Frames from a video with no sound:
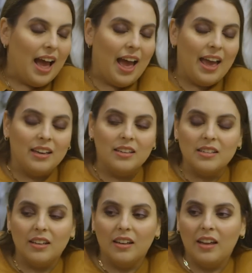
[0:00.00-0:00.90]
And
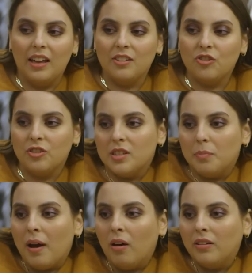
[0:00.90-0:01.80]
it's just
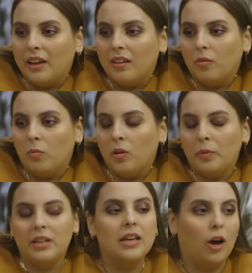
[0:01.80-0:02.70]
about when
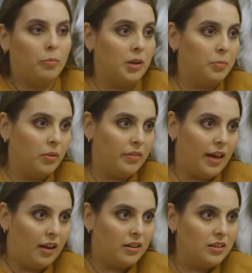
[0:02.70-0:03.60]
we tell people
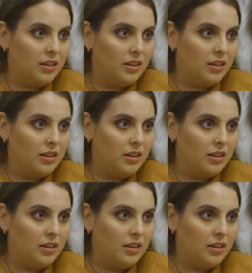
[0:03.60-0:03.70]
that